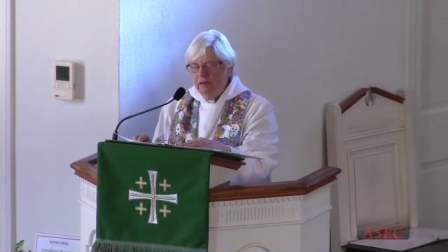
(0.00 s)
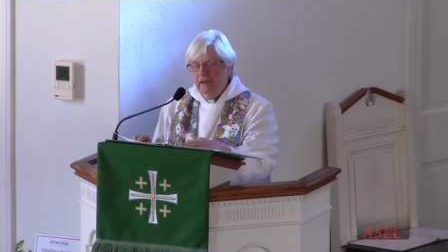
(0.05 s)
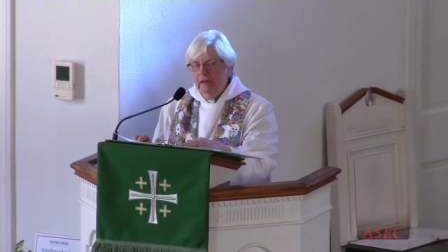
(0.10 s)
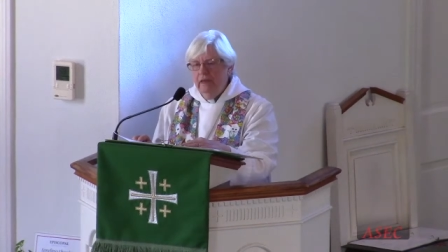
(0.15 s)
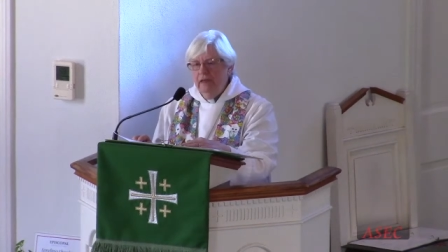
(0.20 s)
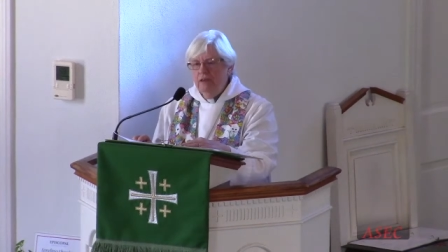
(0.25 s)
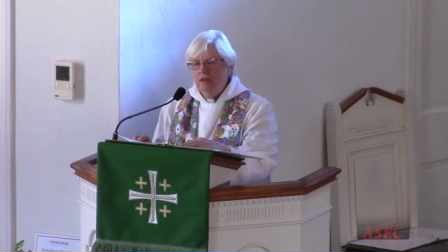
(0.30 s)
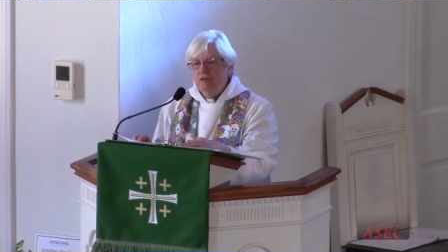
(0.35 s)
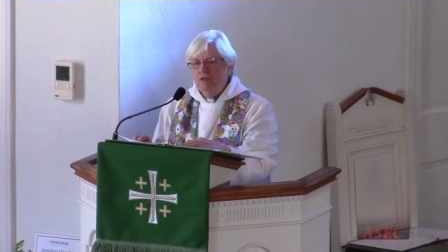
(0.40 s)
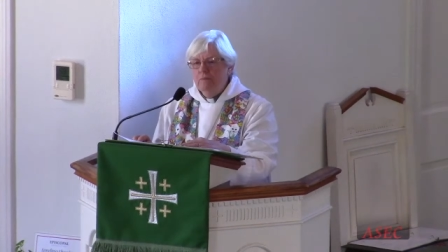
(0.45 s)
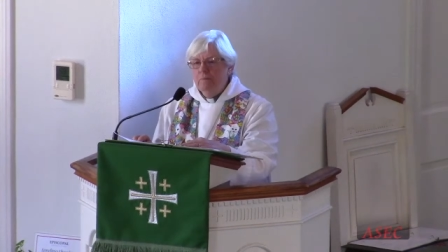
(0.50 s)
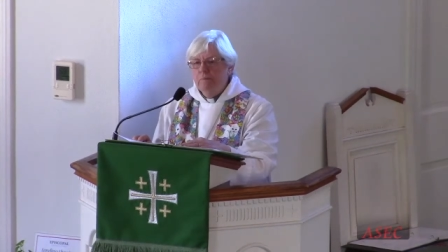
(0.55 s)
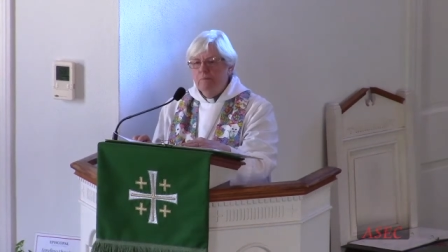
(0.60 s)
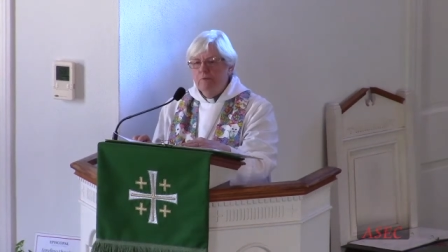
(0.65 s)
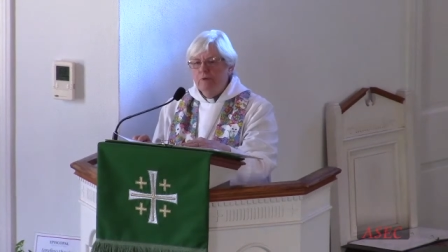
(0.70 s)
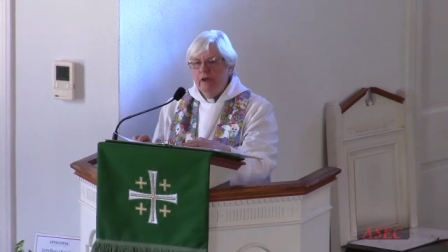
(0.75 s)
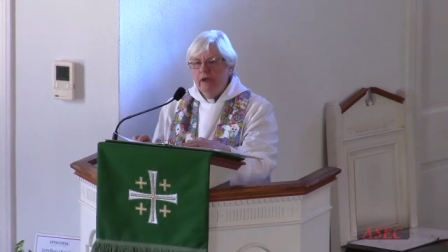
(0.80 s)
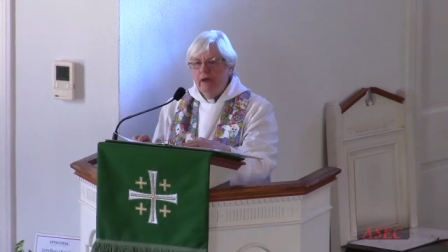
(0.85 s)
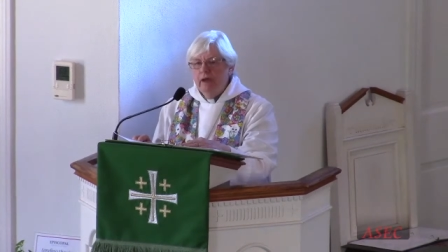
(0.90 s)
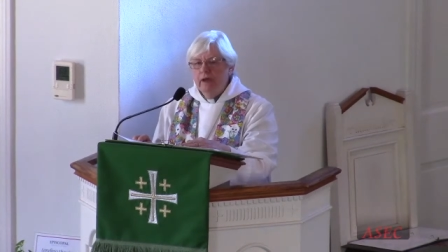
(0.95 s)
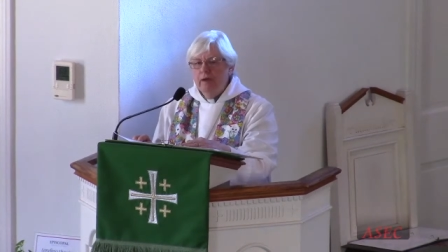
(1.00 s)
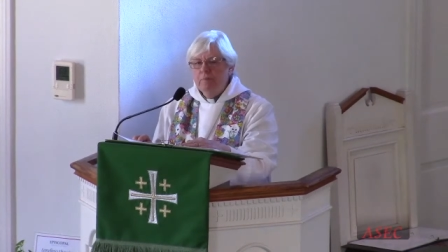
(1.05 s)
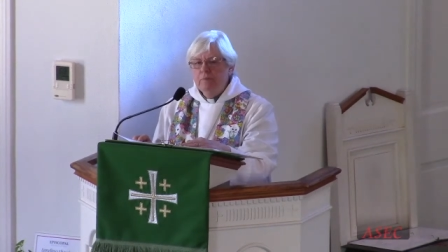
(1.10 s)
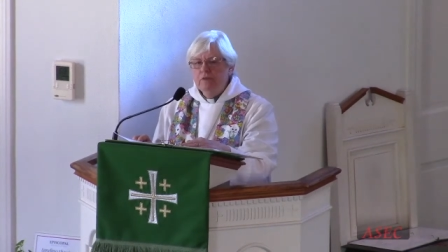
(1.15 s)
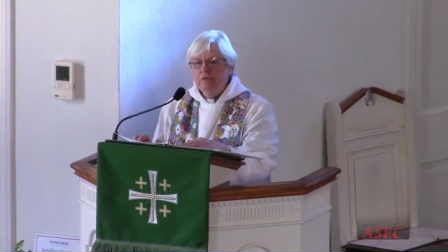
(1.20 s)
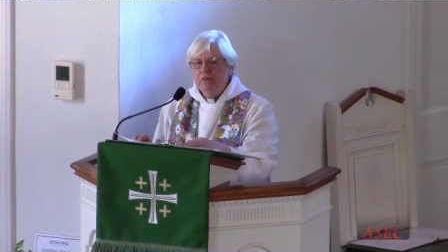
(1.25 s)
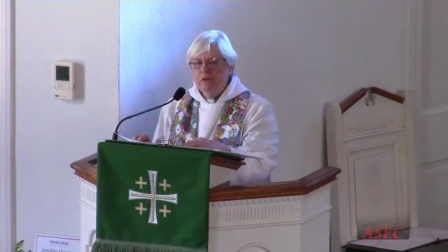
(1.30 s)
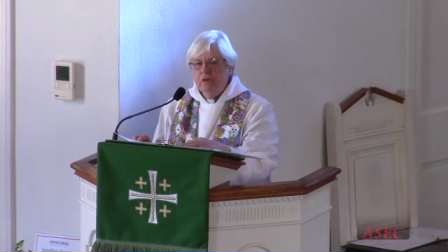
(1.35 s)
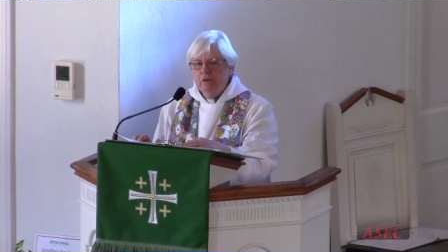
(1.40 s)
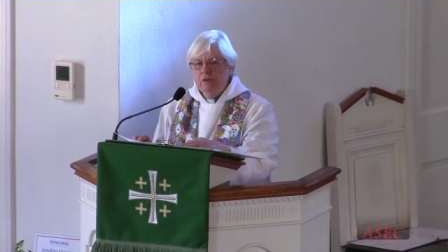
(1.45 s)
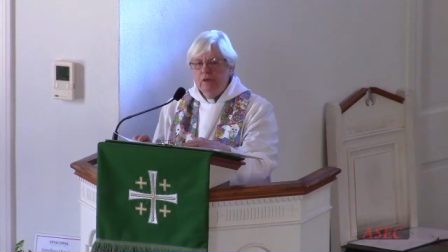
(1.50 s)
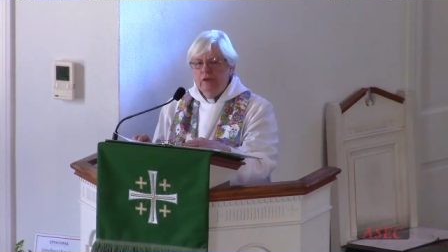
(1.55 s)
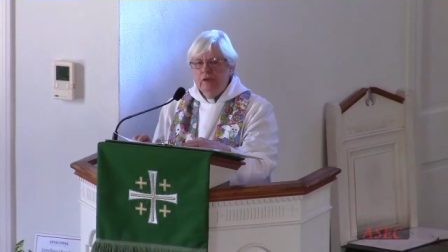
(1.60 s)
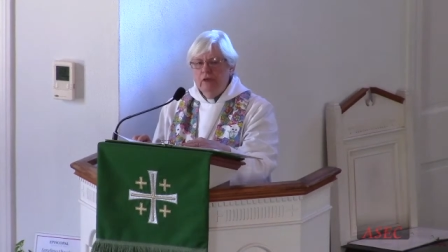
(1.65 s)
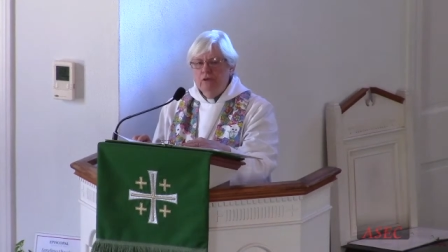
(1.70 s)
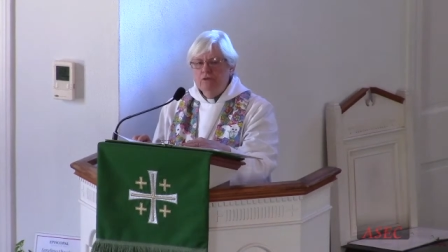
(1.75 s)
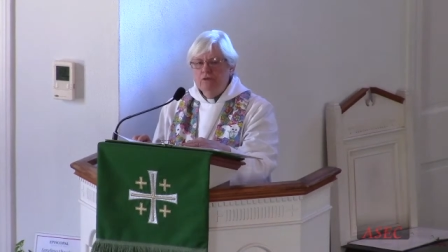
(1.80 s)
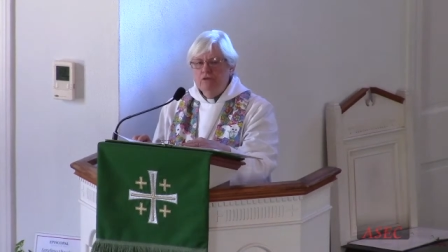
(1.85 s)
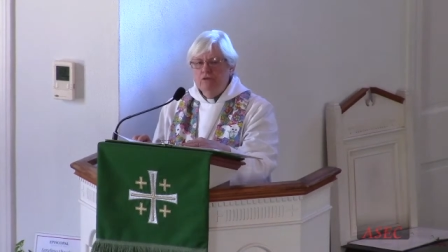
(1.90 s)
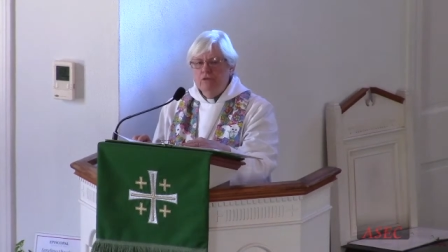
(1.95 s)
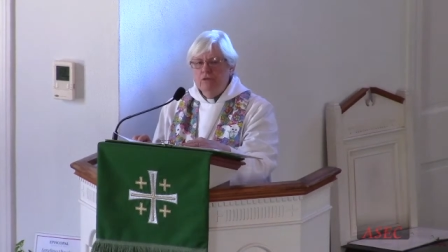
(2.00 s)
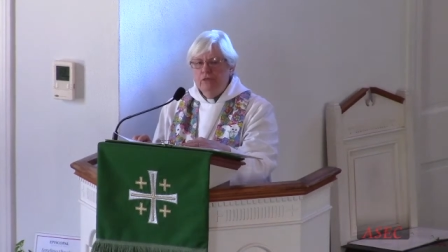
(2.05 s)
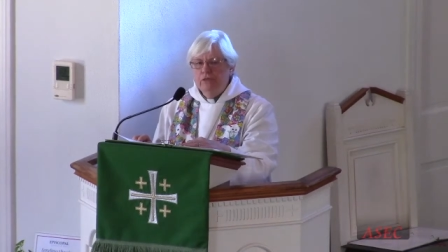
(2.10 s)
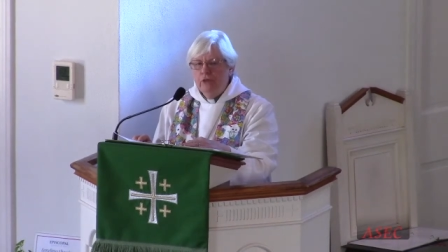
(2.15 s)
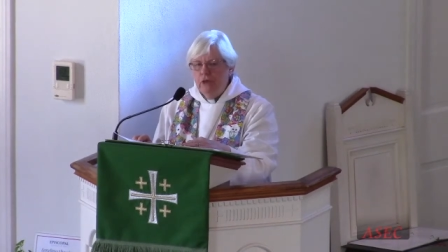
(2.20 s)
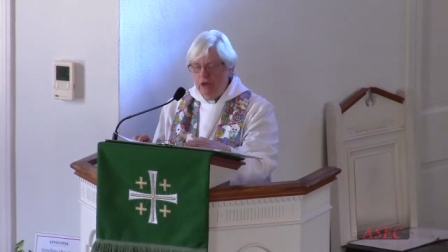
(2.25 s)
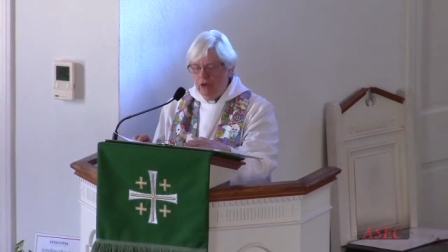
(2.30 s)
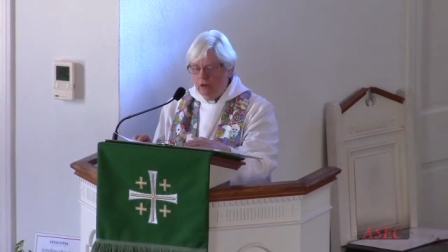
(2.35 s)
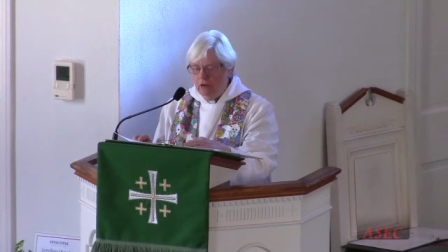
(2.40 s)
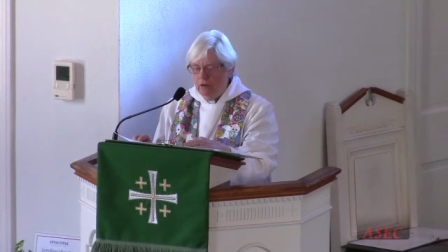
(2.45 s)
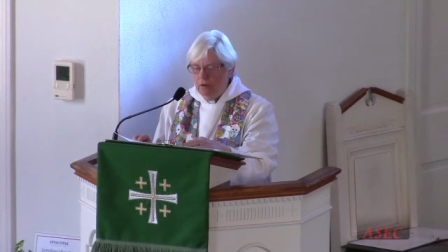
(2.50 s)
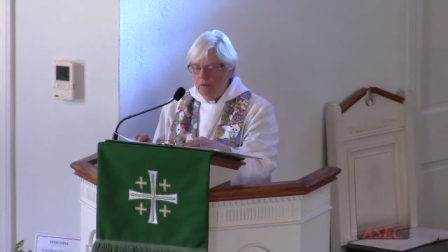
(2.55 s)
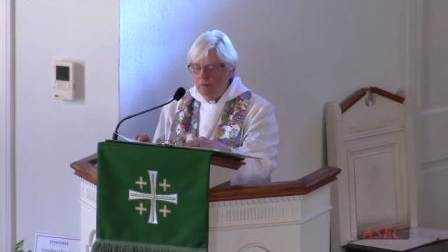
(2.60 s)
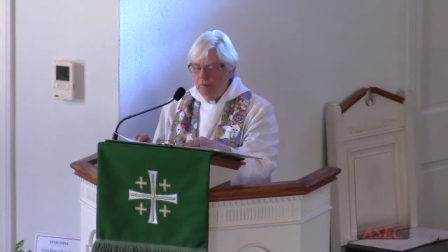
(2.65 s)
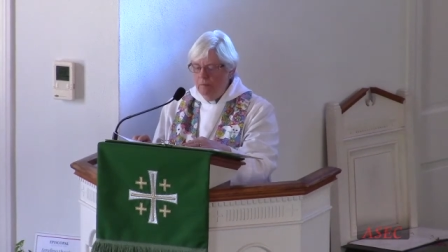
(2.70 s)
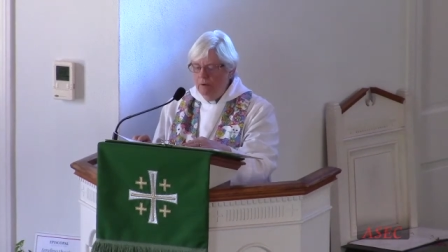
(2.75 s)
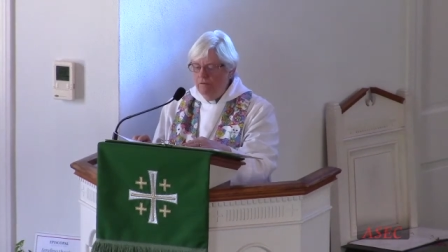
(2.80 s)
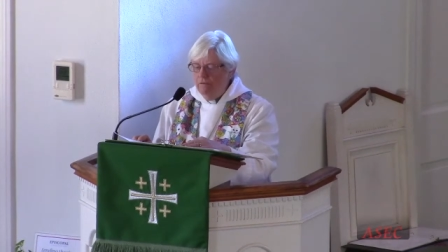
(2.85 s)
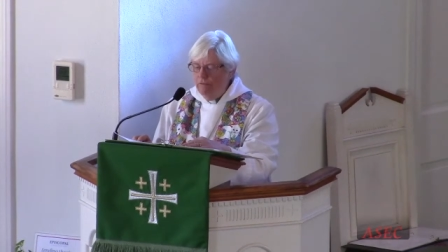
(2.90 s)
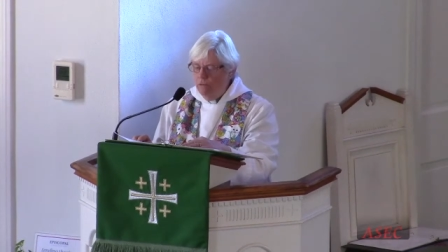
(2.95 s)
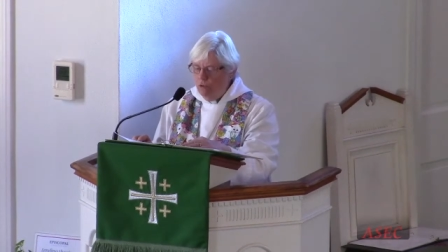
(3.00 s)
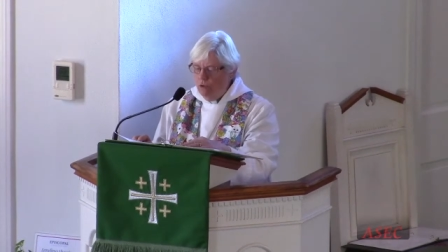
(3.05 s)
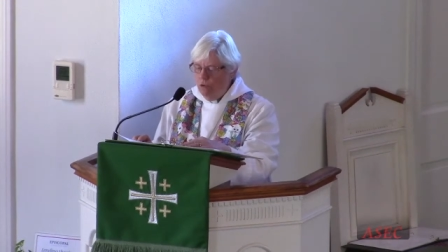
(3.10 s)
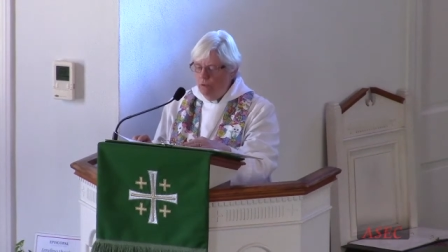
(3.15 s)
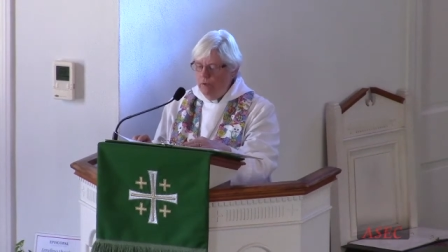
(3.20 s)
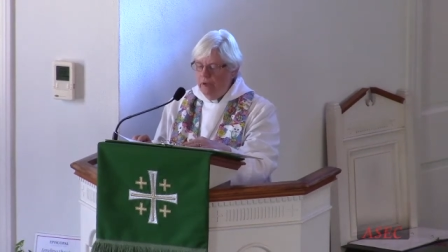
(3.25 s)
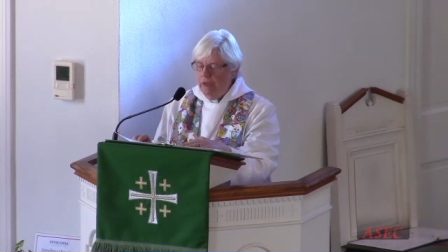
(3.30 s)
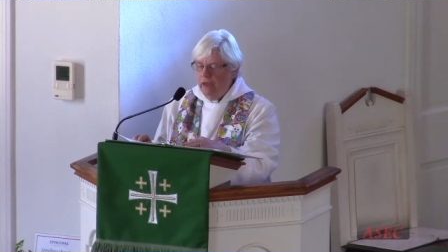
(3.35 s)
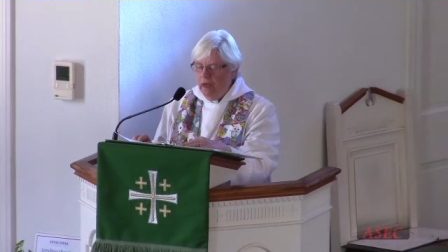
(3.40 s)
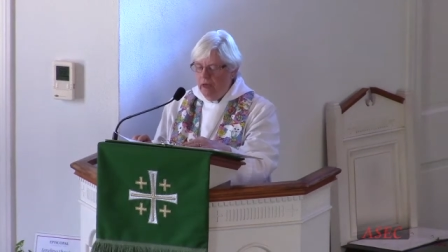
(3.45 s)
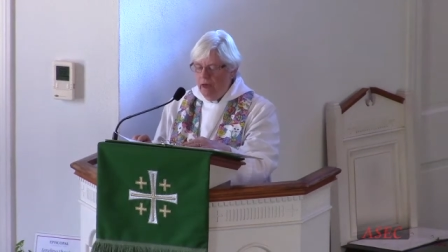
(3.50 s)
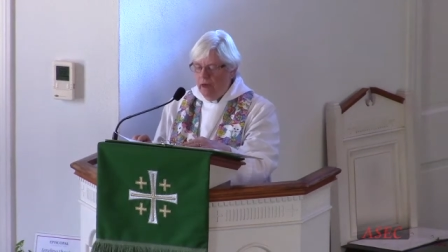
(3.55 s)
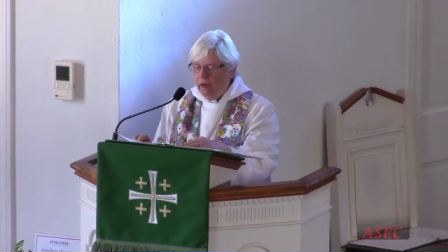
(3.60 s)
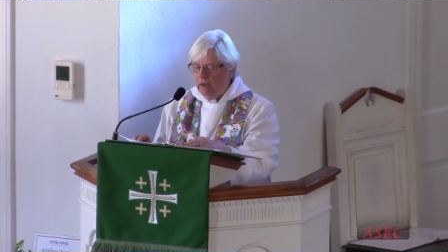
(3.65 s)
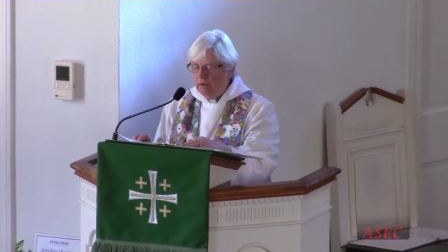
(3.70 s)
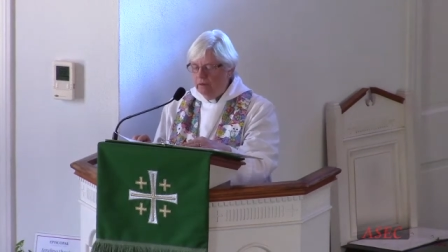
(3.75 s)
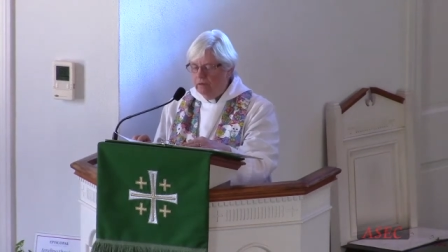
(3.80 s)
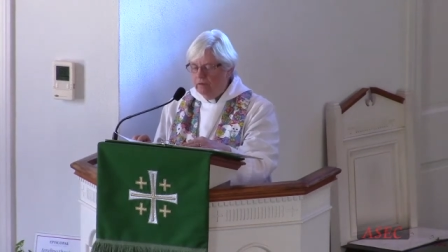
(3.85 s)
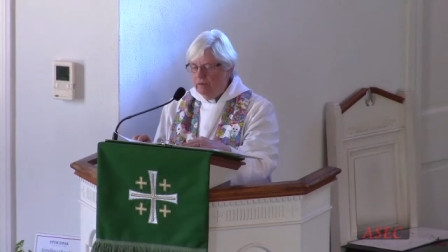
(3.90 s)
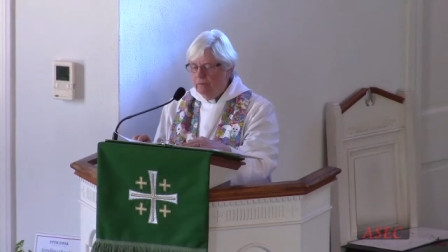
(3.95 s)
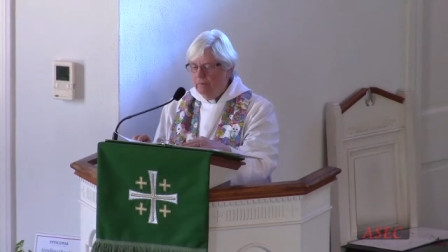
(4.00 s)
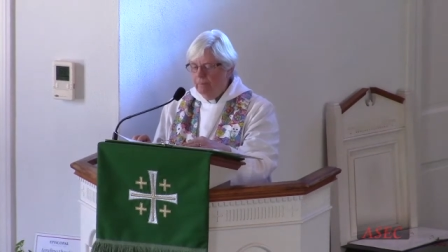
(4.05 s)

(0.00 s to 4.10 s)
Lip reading: he is perhaps telling us to think before we act,